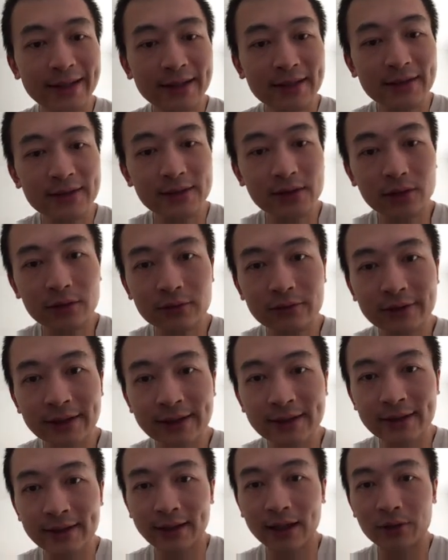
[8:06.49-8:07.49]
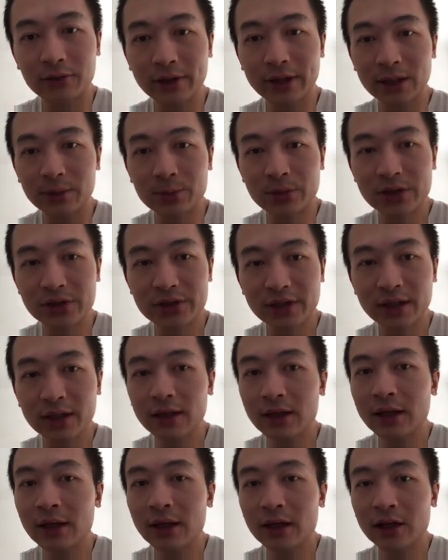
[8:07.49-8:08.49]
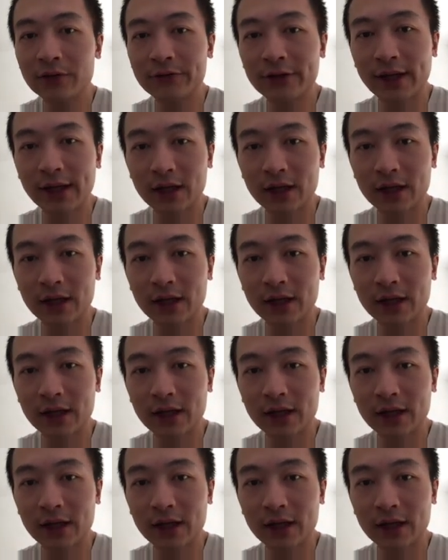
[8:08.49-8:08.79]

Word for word: So I really appreciate it. Hopefully